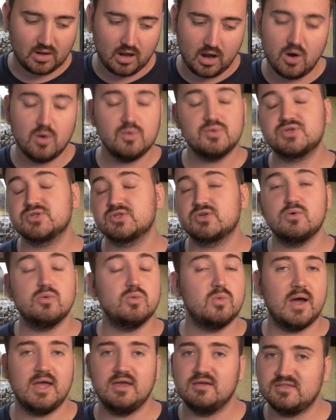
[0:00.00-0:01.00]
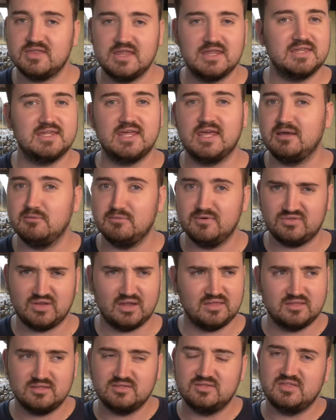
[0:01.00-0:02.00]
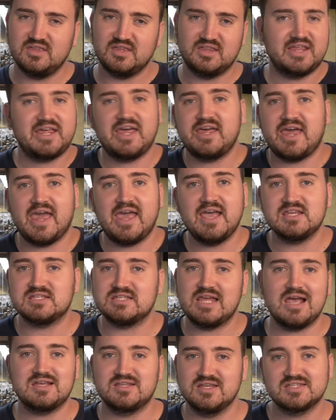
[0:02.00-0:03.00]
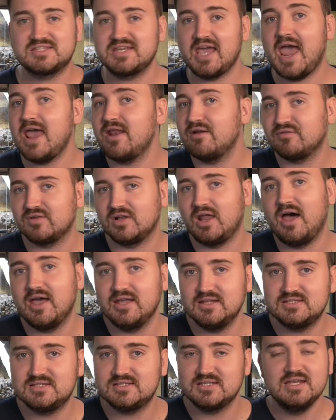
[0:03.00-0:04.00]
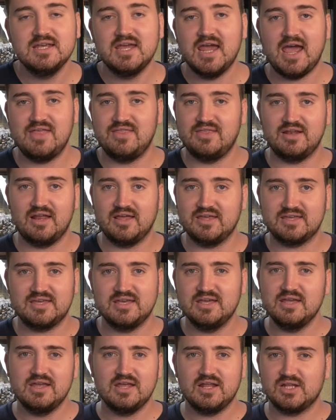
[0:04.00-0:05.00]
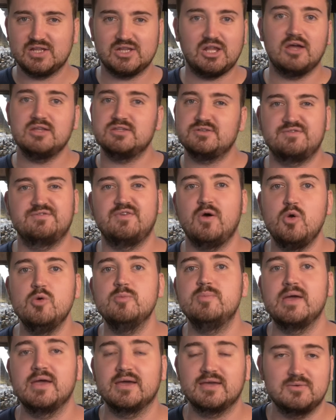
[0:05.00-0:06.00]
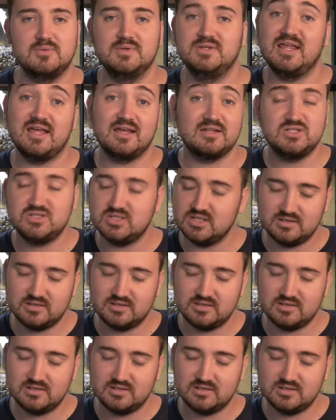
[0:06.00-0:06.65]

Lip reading: old school way of thinking with like the kingsnakes are scared of light and they're like light phobic when they're